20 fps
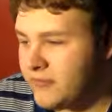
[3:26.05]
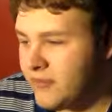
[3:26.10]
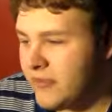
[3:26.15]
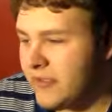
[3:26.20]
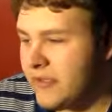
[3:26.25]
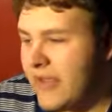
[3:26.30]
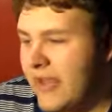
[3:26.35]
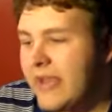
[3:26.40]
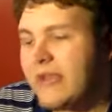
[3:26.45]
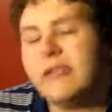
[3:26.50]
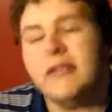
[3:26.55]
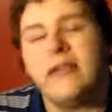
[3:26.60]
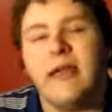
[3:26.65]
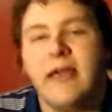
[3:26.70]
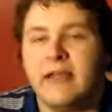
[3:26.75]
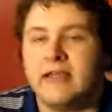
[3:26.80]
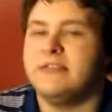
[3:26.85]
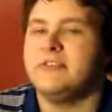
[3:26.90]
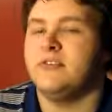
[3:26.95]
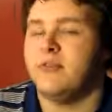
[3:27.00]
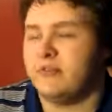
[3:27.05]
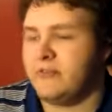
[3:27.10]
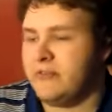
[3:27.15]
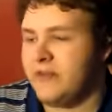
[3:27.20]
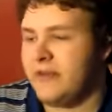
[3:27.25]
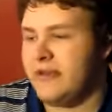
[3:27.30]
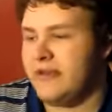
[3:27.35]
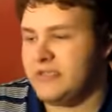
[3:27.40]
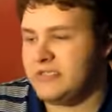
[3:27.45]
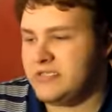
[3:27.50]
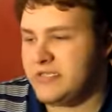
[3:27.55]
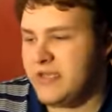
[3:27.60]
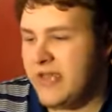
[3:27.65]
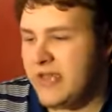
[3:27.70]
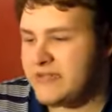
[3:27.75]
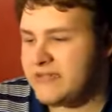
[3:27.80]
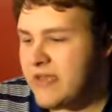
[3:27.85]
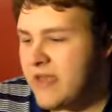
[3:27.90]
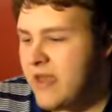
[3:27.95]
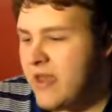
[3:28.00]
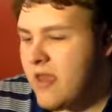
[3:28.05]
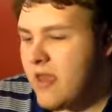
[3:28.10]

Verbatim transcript: But I, I enjoyed playing as Jax.